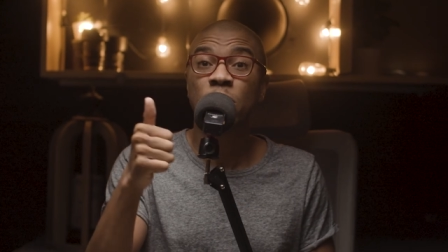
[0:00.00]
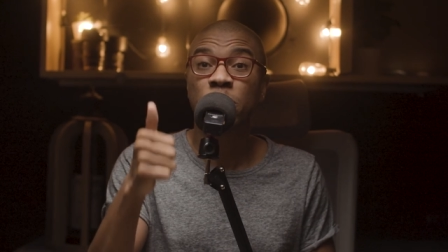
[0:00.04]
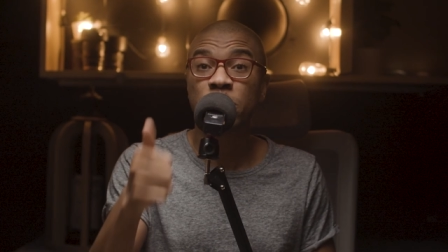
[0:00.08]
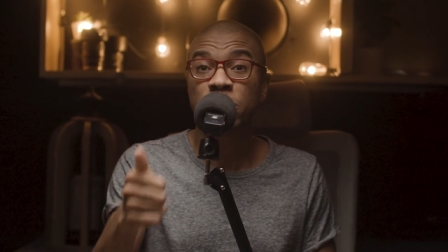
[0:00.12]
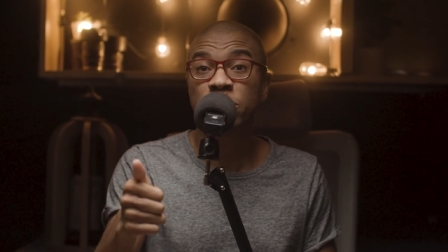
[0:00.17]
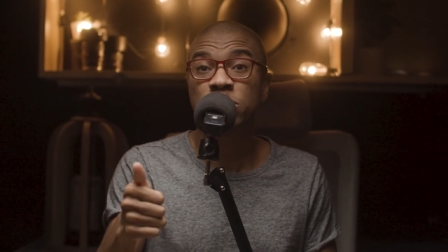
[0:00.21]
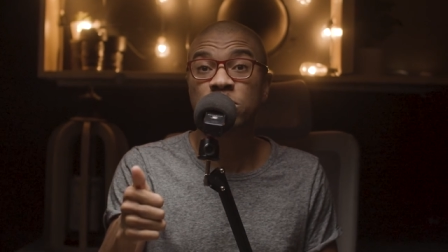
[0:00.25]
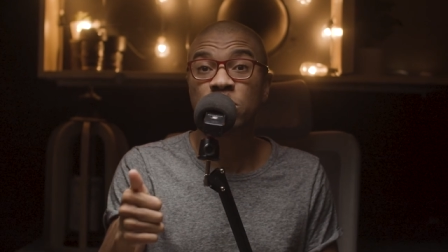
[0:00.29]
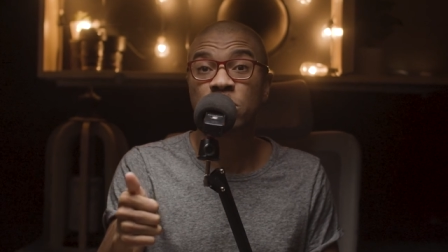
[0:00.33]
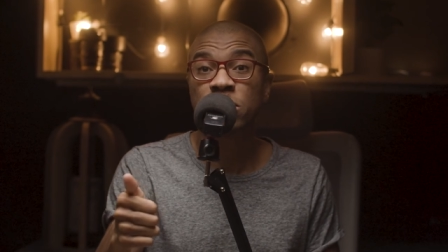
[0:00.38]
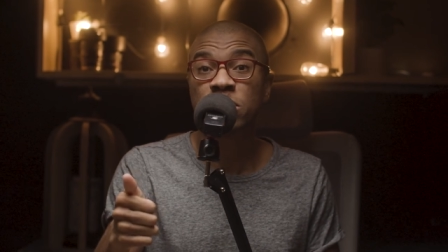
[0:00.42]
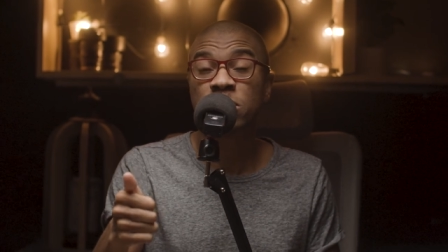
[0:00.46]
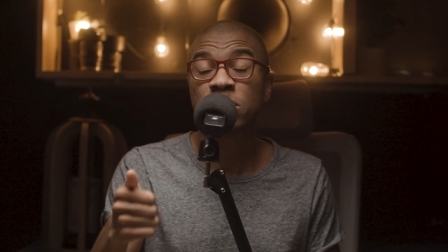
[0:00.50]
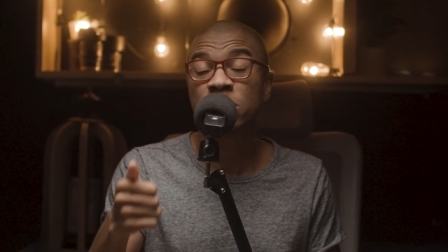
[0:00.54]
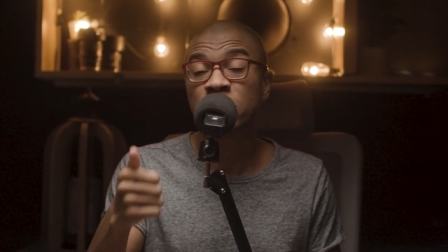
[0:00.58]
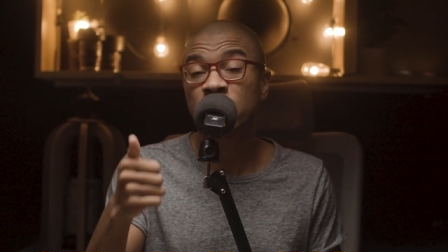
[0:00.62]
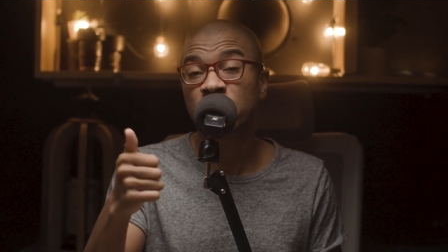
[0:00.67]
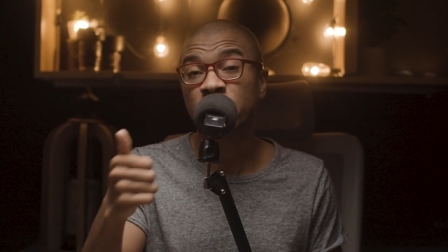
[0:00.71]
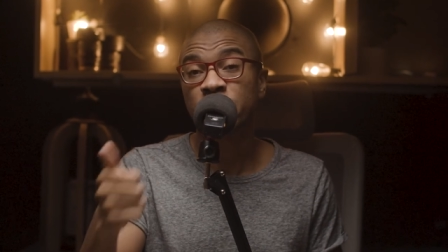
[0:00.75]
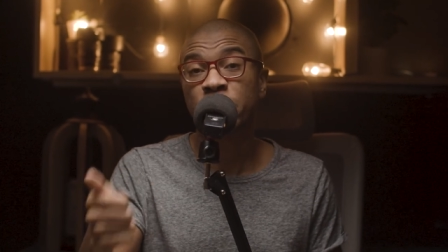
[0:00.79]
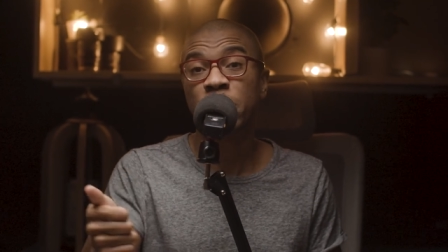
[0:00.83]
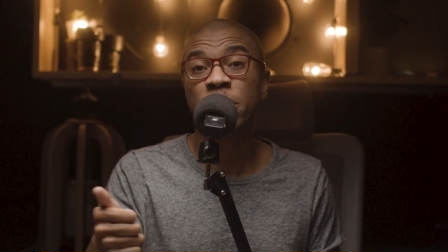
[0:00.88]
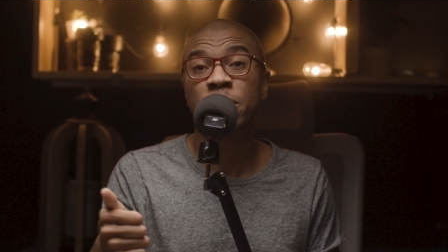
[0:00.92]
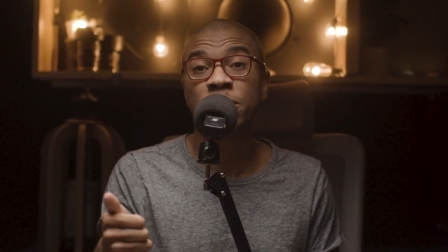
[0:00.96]
or your Twitter
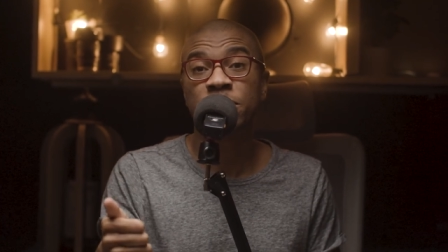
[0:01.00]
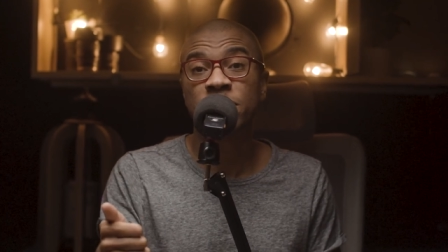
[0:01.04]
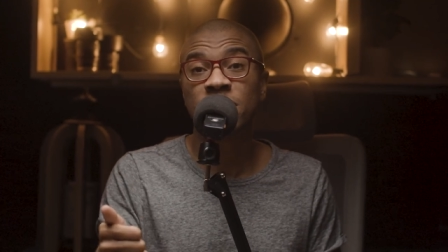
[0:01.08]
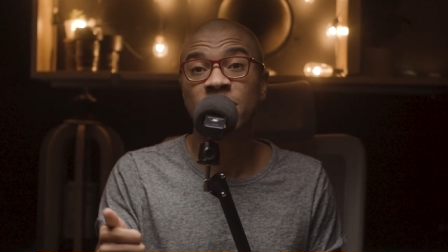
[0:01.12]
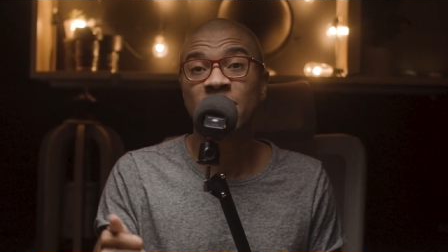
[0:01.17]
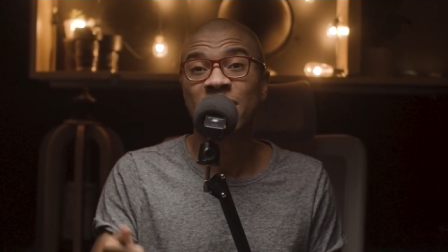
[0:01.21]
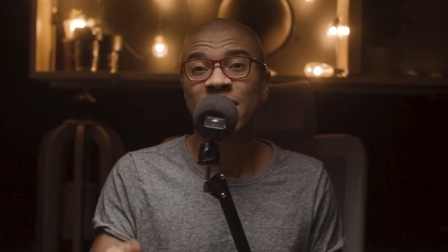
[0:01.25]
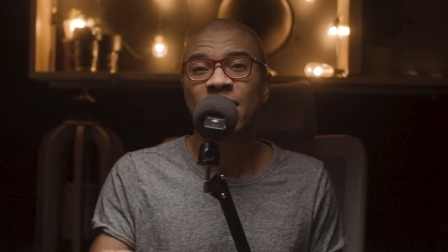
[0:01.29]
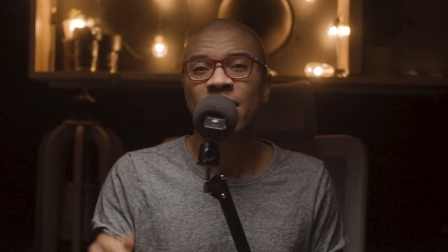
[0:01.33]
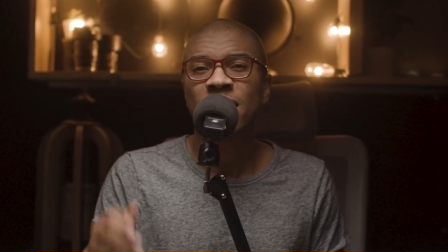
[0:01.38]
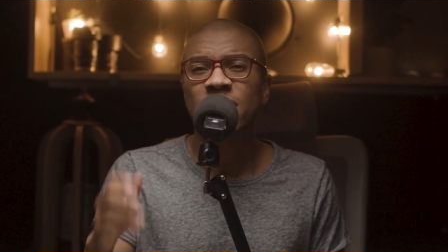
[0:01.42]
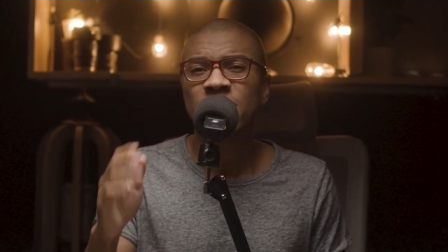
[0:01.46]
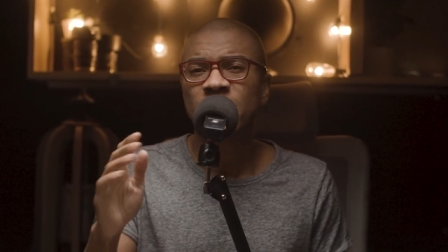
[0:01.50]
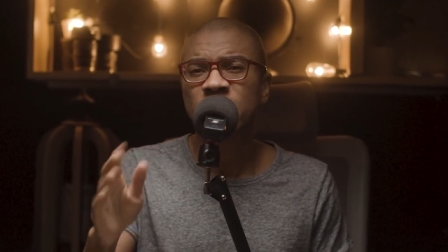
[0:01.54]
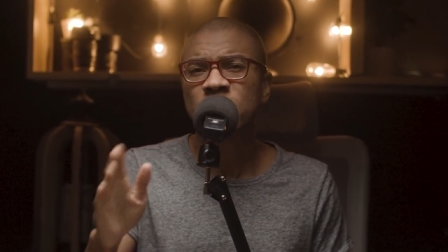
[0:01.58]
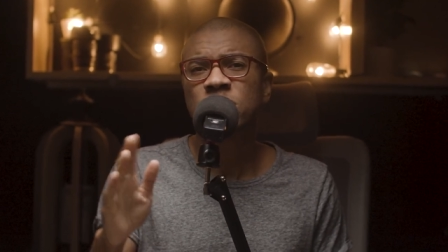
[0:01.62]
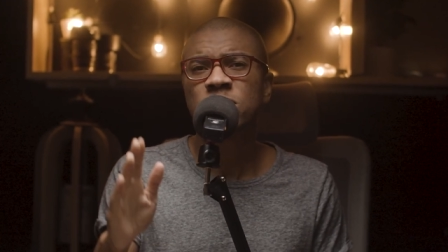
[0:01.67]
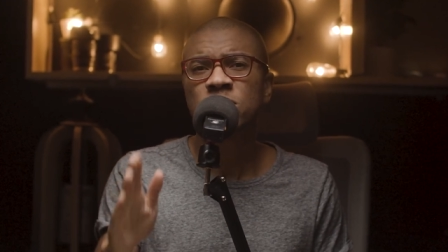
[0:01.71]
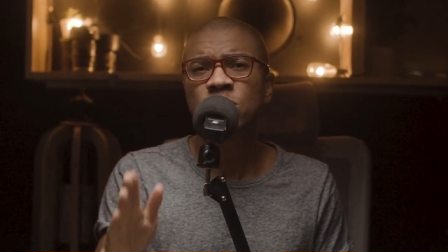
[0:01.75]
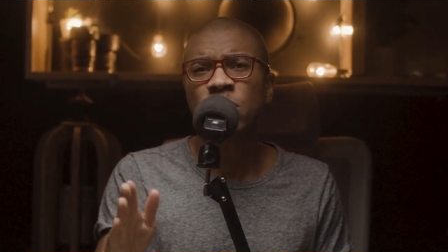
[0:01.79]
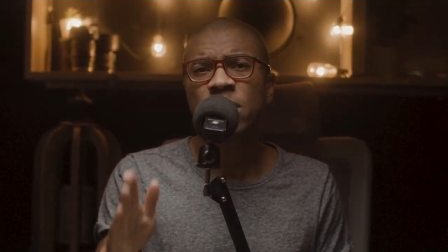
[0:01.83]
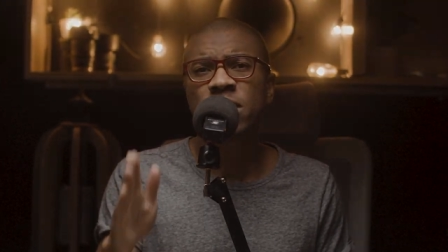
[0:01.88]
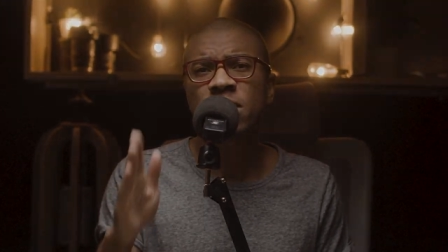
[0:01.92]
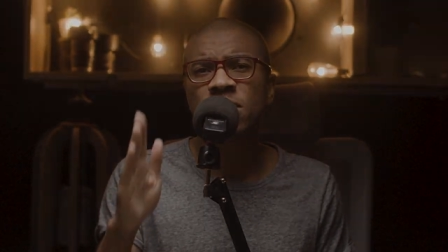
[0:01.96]
or both. This
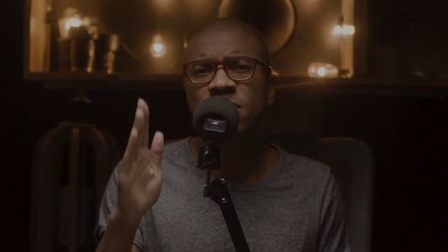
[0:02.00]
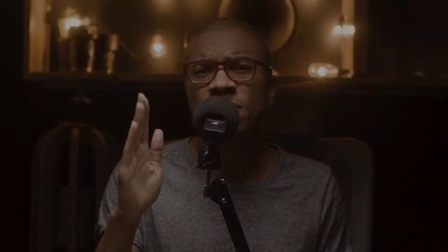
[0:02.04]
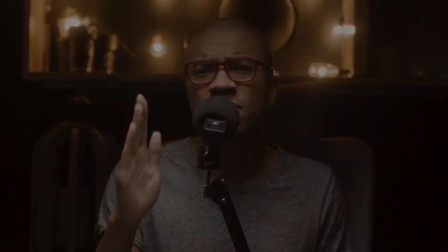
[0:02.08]
is what